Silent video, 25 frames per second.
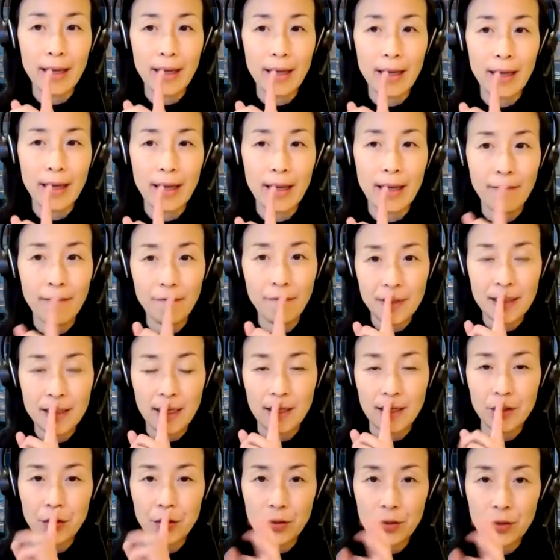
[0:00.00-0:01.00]
emphasize just
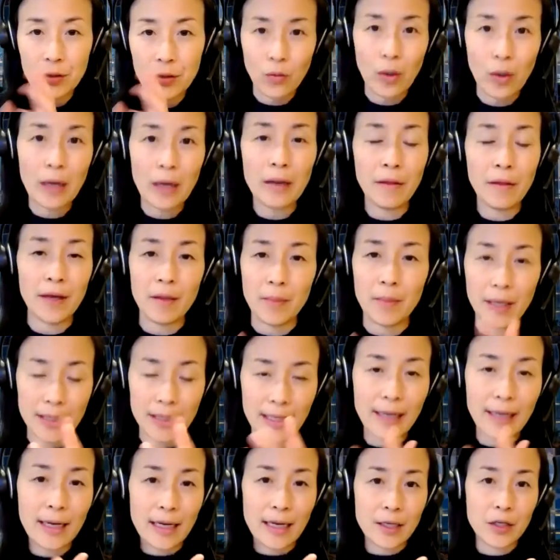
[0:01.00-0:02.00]
one theme, because
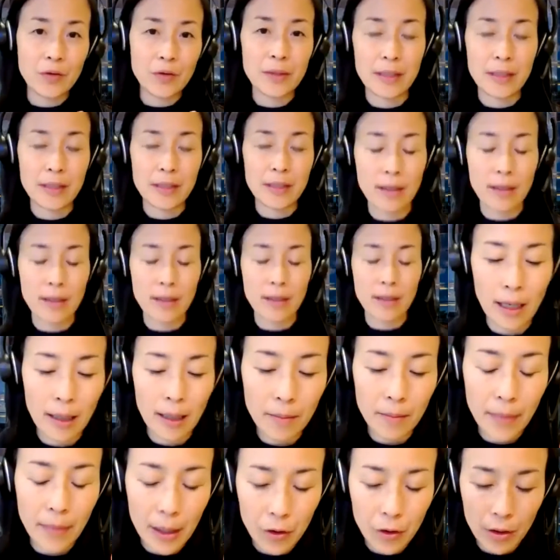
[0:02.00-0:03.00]
I too was going to
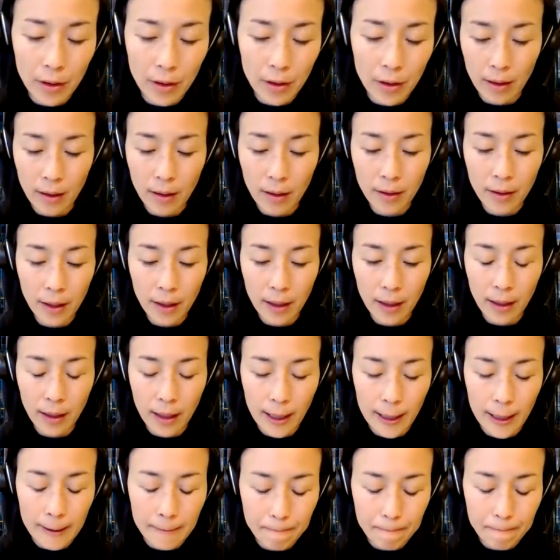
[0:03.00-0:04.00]
mention
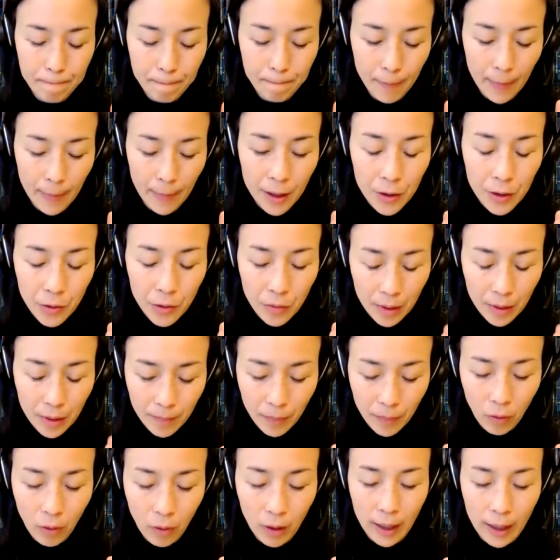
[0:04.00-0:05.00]
the annual
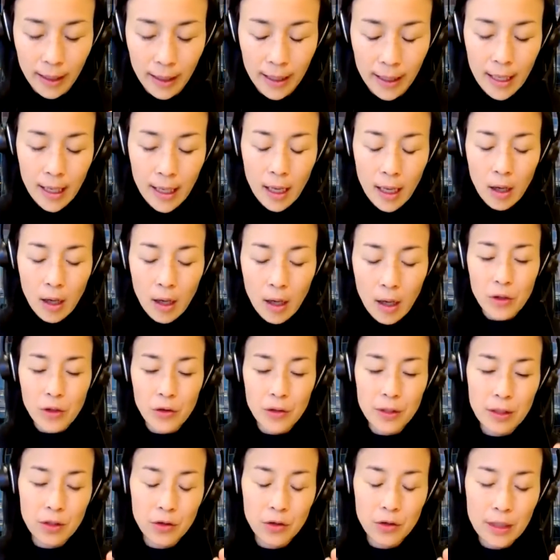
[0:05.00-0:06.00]
report,
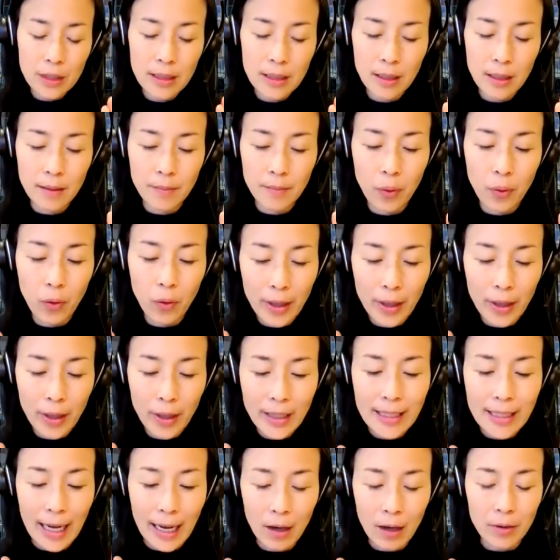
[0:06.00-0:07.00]
which is just to point
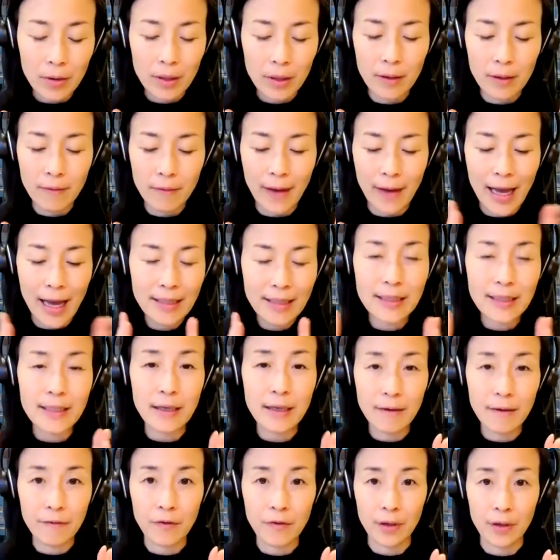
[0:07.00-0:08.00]
out the vast
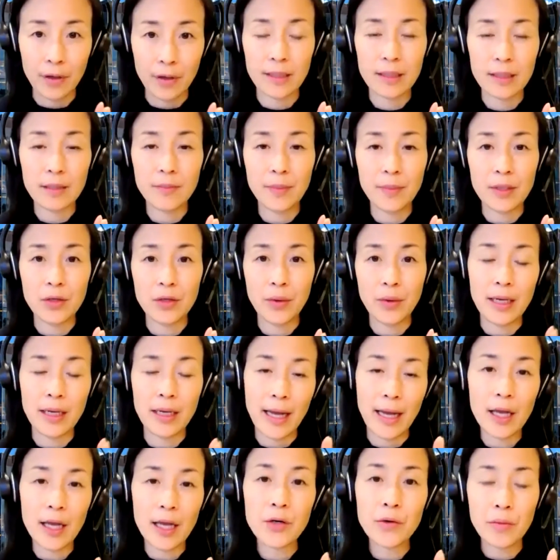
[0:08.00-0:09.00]
difference between an
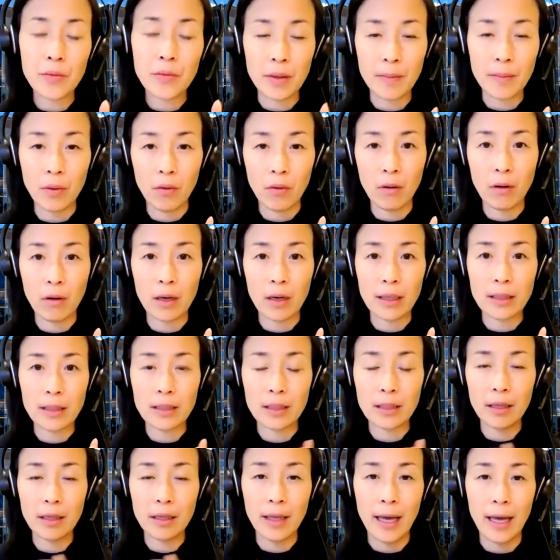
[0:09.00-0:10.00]
annual report
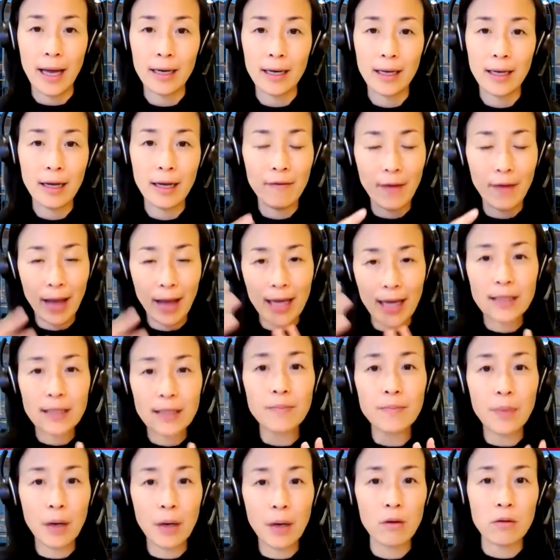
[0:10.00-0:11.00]
that kind of ex
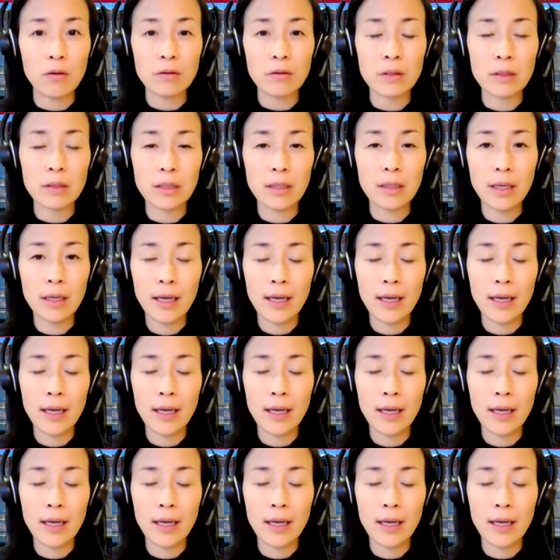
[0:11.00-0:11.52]
post